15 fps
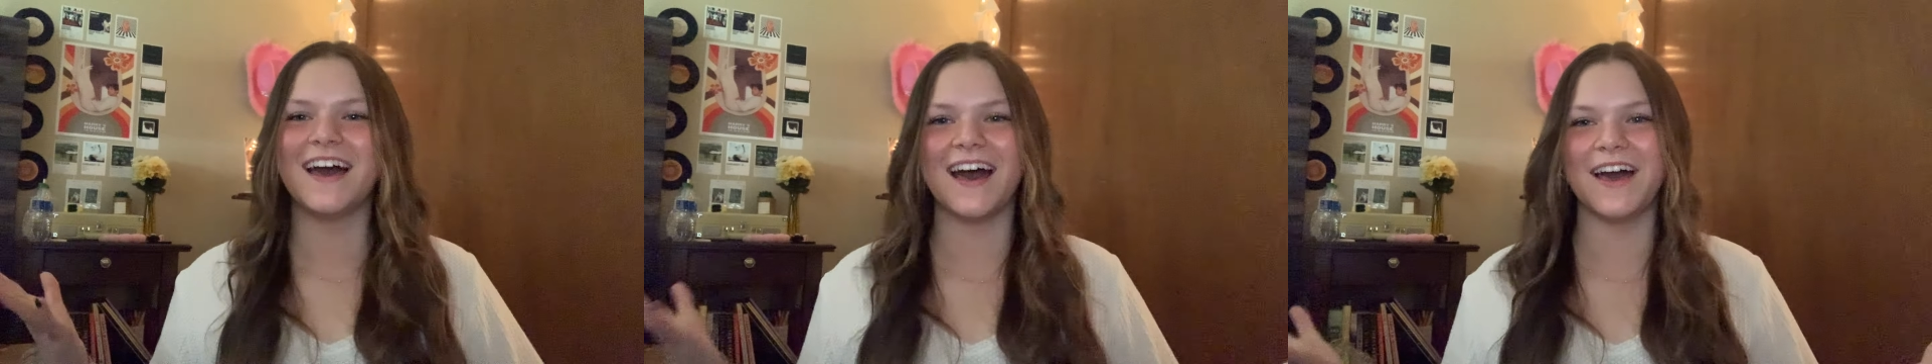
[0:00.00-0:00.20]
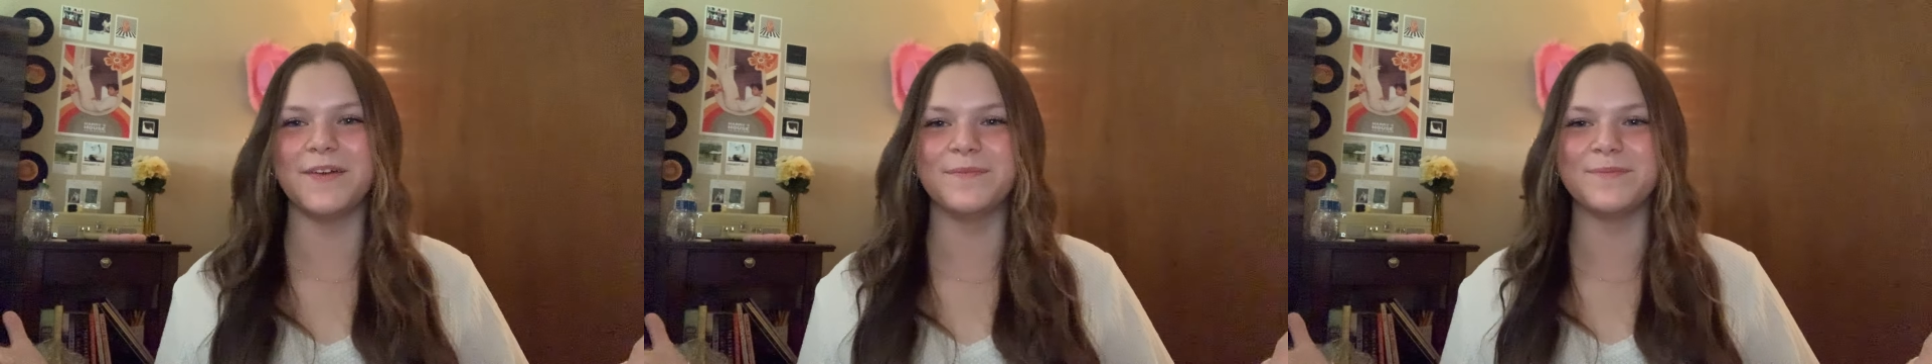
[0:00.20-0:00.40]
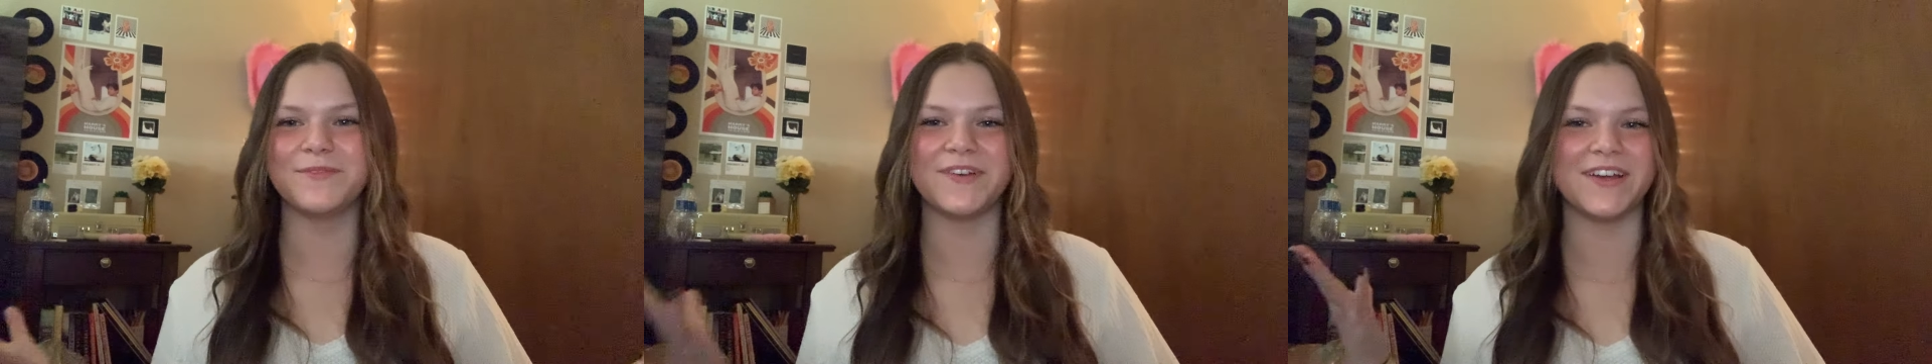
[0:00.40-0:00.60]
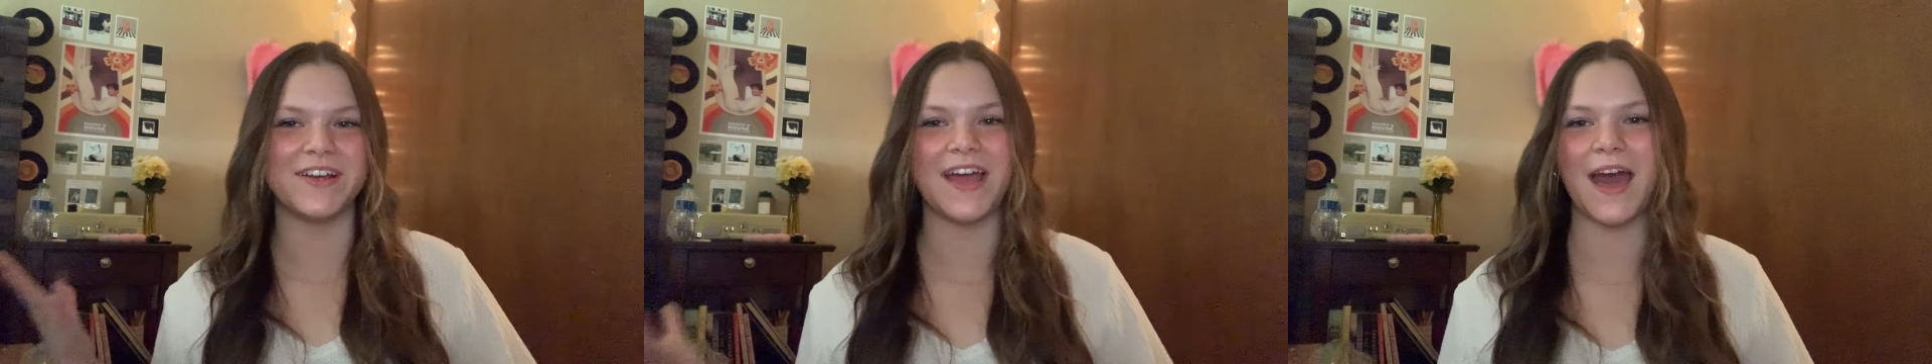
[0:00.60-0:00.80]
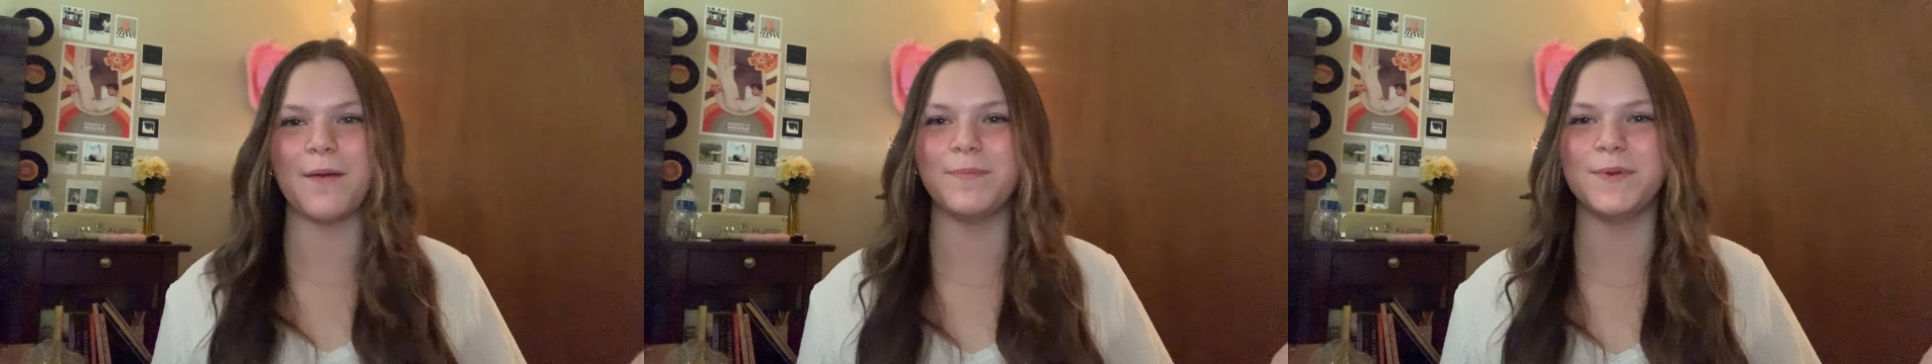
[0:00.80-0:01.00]
I'm
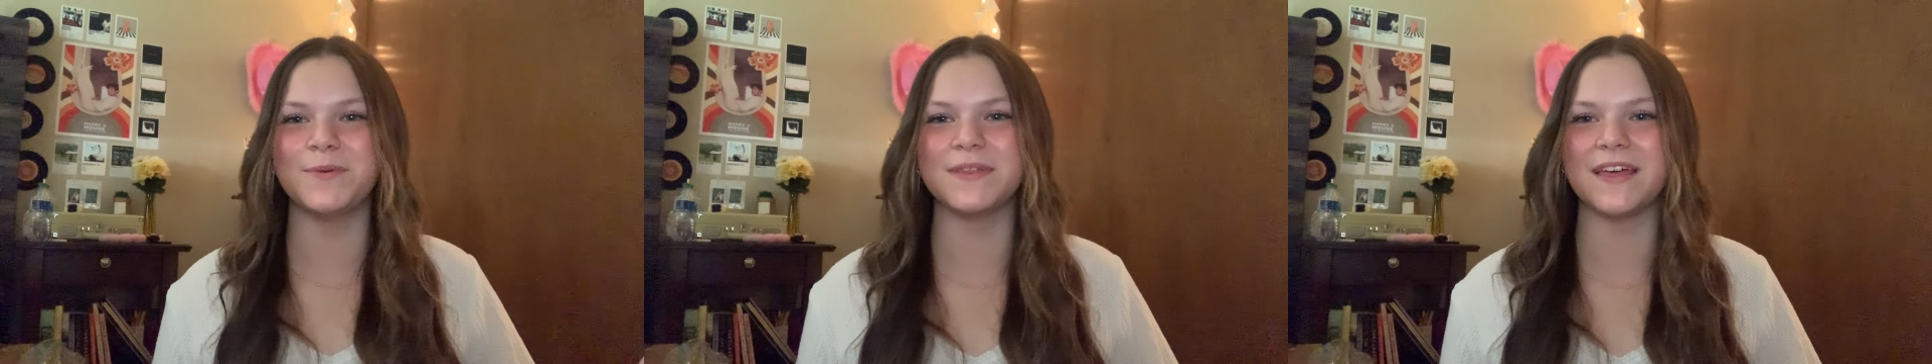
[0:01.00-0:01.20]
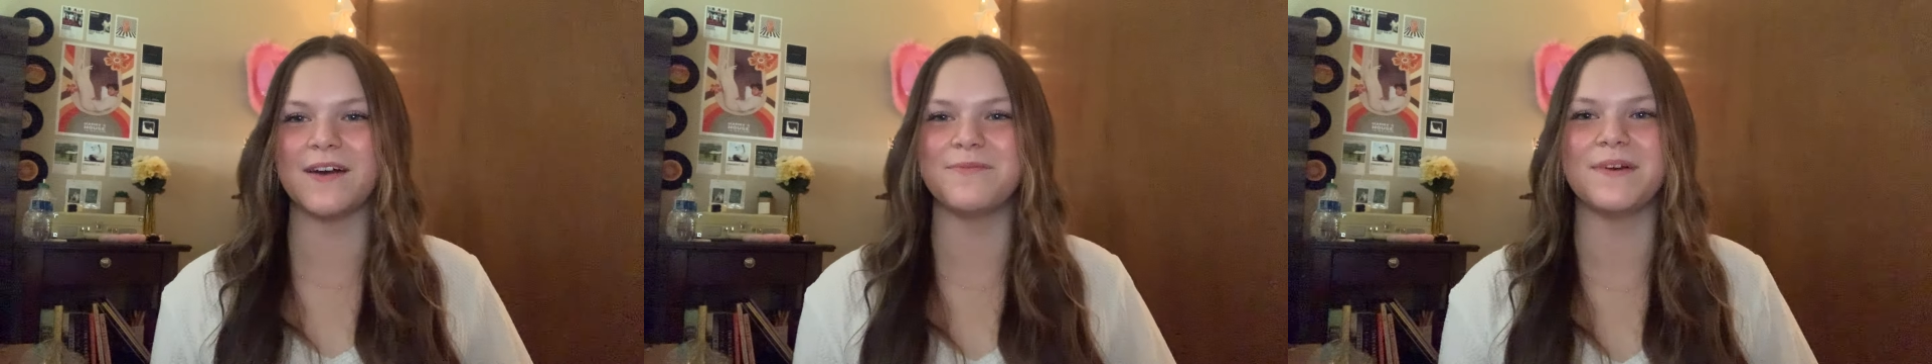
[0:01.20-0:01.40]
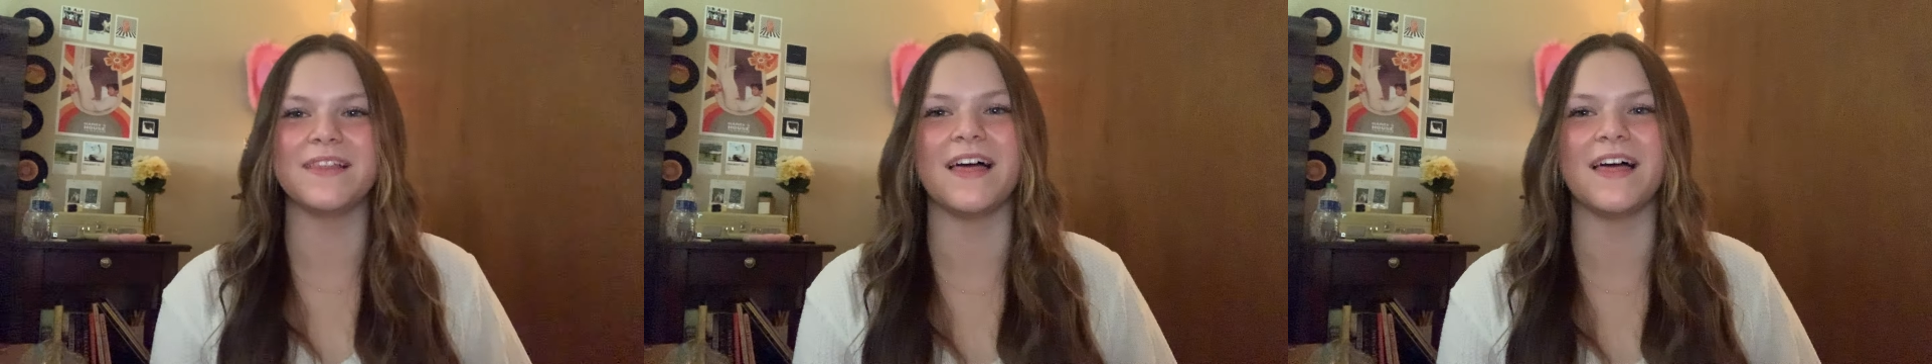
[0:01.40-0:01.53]
very happy with how my